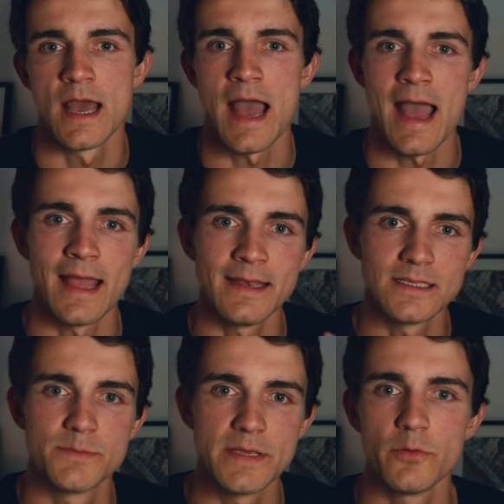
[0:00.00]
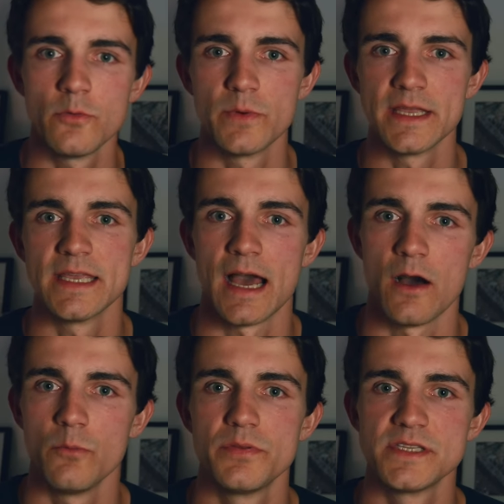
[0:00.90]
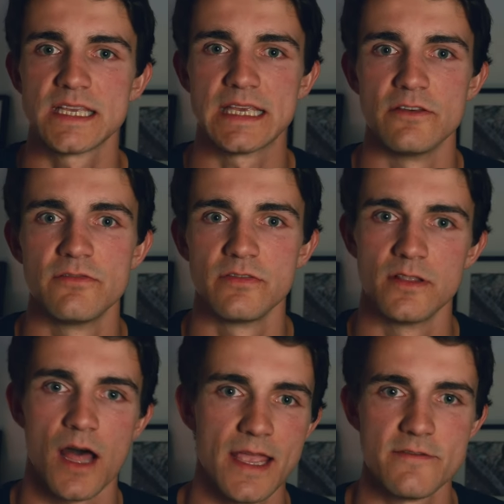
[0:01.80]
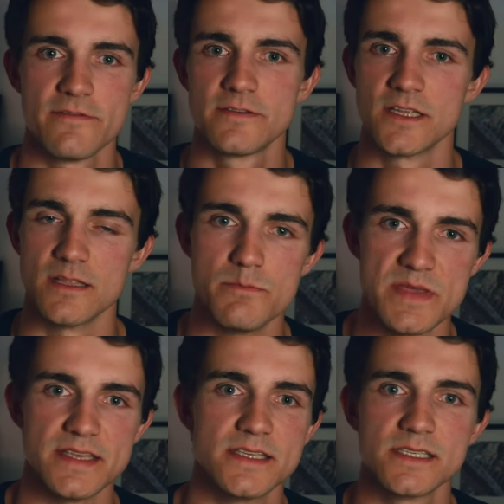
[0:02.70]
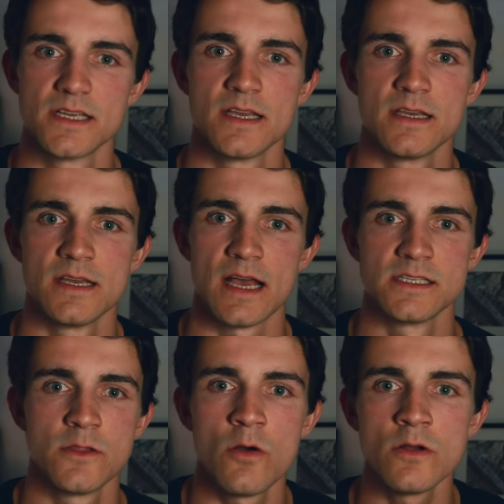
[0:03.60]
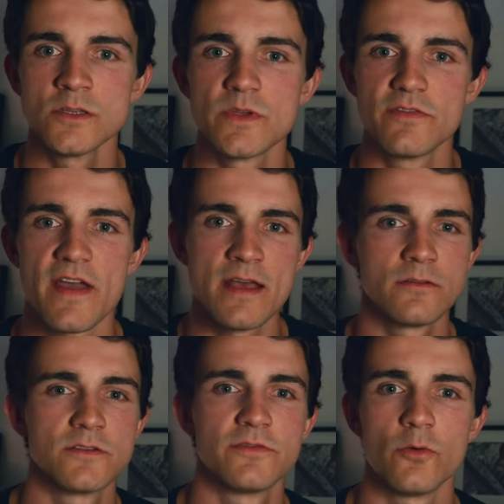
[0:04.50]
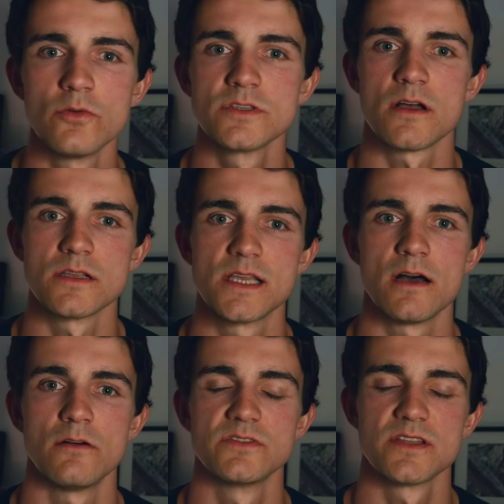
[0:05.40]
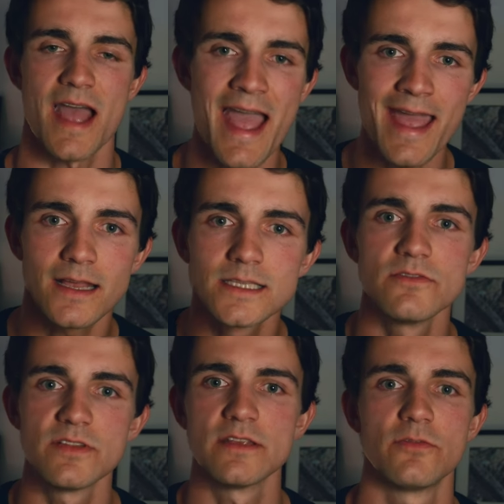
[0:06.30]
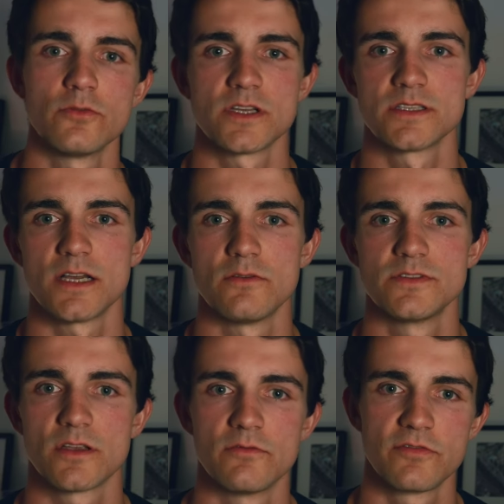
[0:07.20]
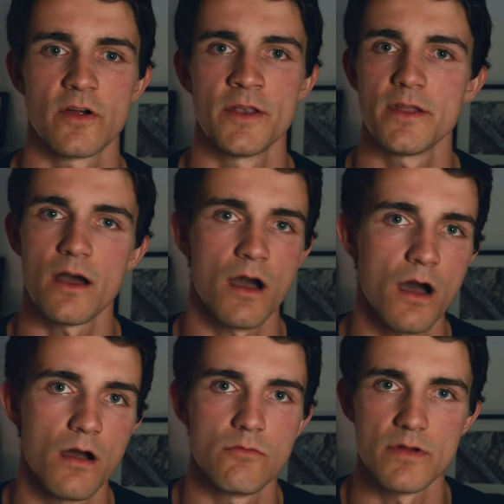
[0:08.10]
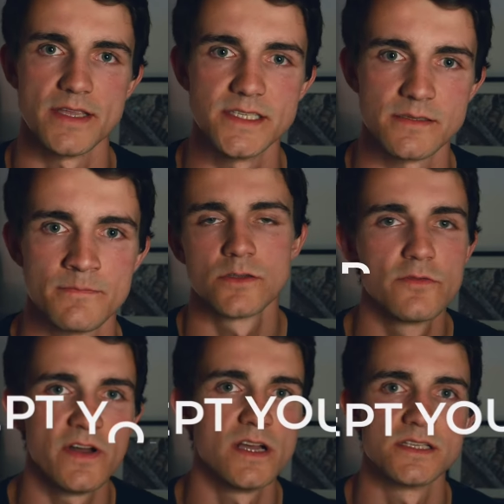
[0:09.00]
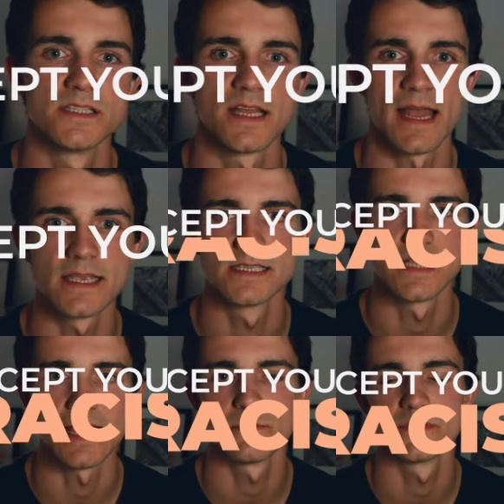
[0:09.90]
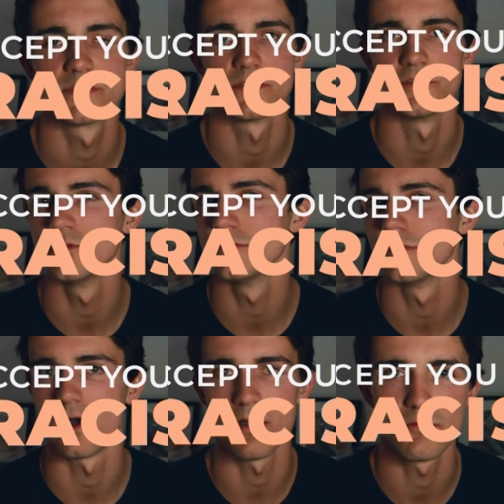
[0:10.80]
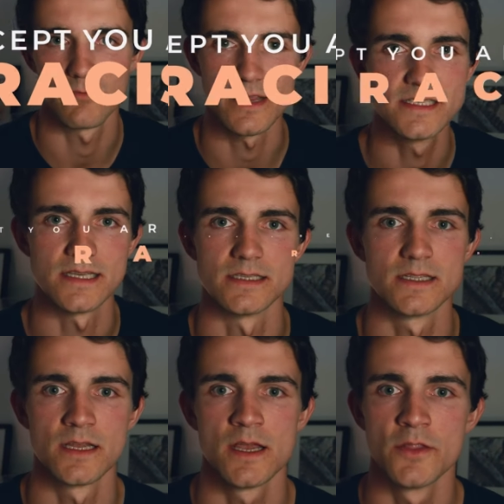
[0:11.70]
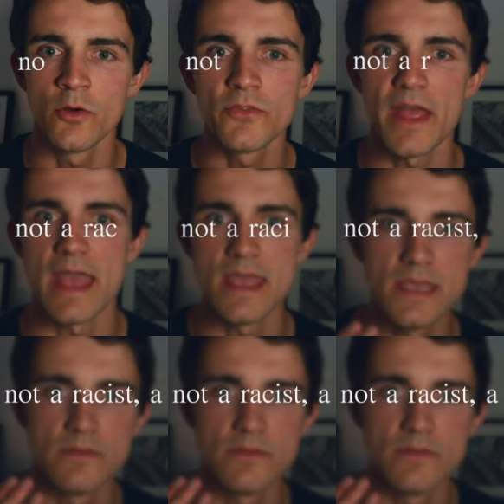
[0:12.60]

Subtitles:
And as people, we help to give life to the beast. As long as we fail to force ourselves, actively force ourselves to confront our racism. So first, accept you are racist. Not a